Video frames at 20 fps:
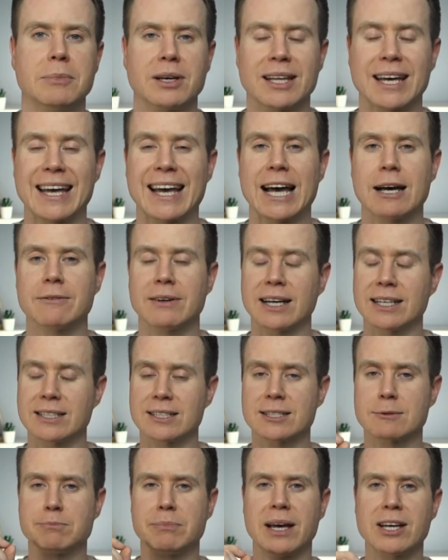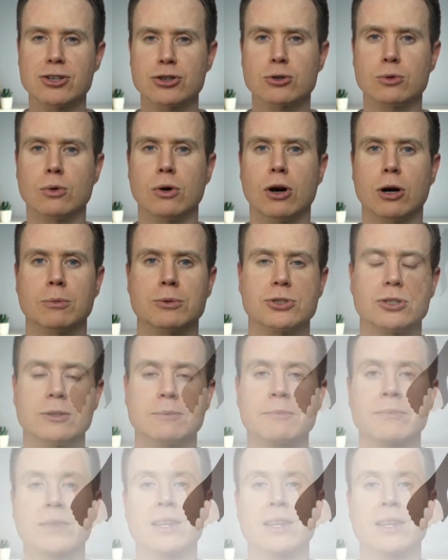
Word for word: but they have a special option